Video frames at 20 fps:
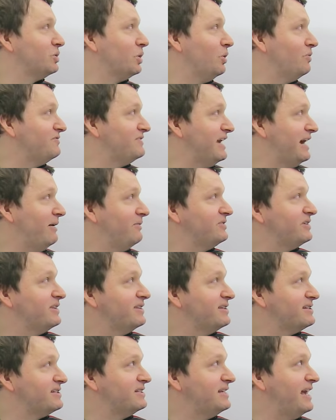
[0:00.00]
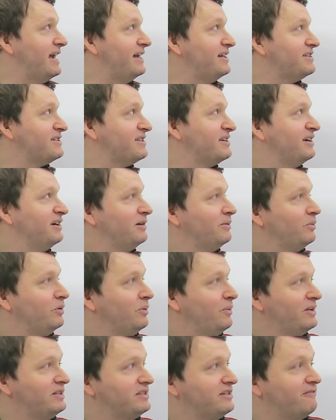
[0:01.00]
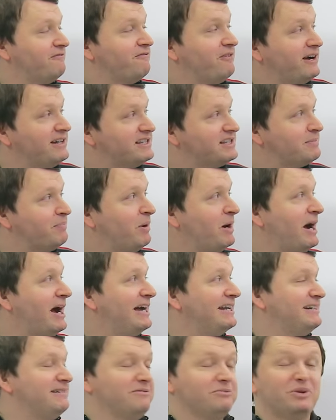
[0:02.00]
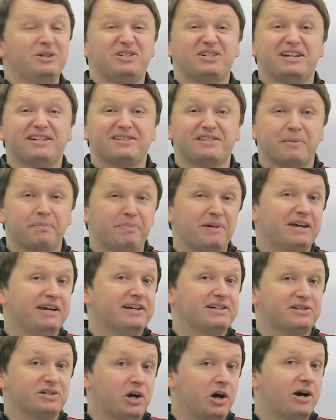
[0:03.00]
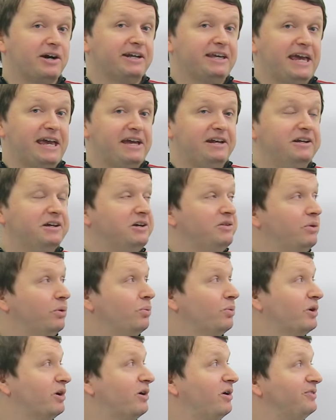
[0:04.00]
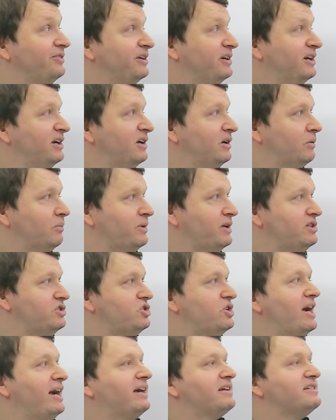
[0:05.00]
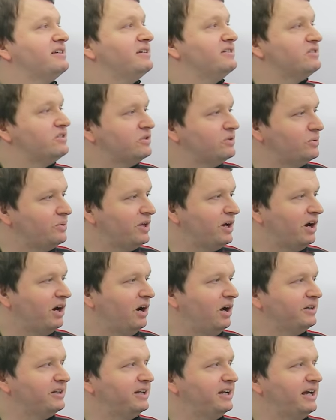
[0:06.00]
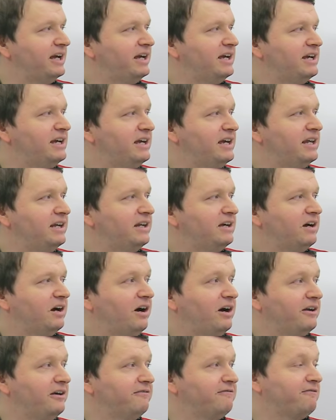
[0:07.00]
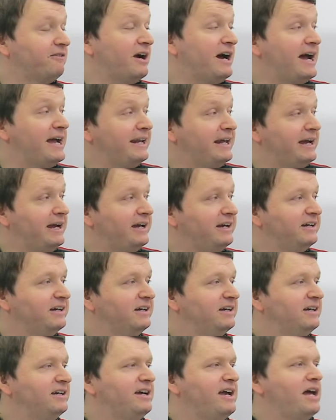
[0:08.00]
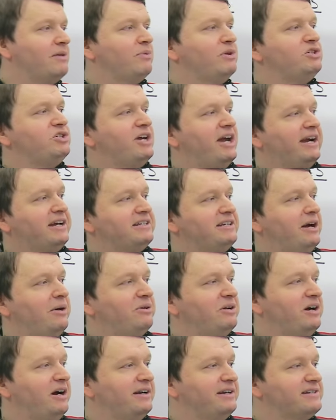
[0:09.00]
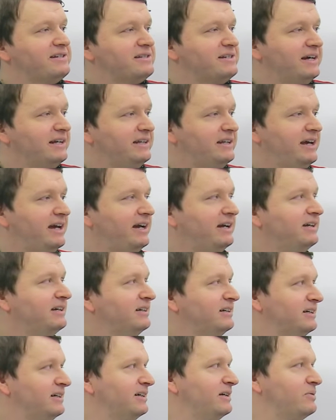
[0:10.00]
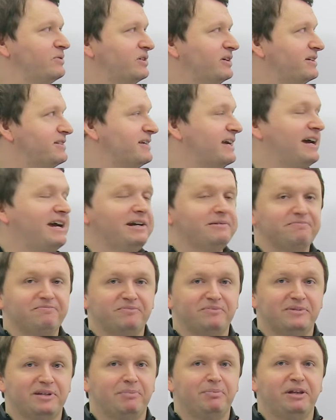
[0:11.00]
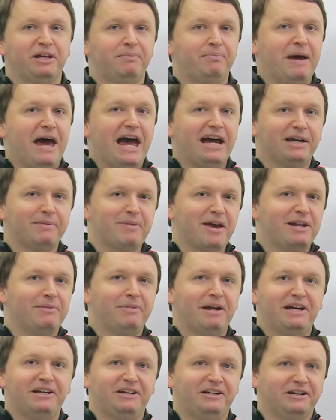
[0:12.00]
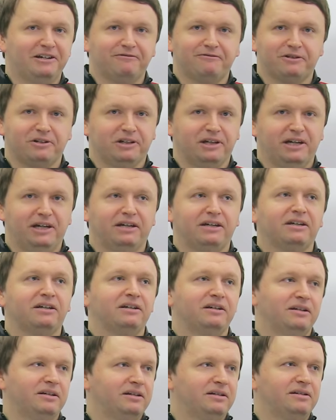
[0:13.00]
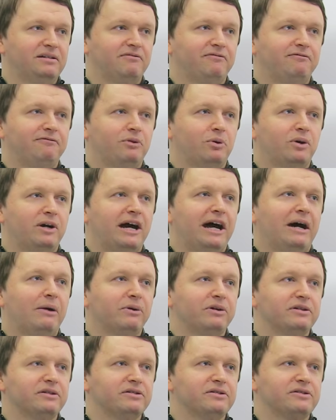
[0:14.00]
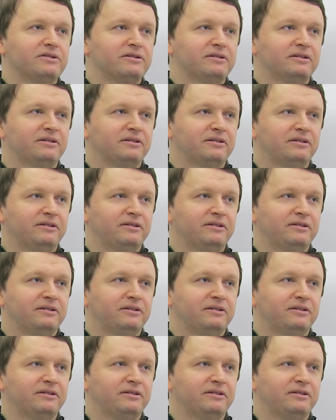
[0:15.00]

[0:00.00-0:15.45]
drove down to the States, we went to Fun Spot, which is the biggest arcade in the world. We checked into the Holiday Inn on a Friday and we checked out on a Sunday. It was a good time. I played Pac-Man Mania for like 4 hours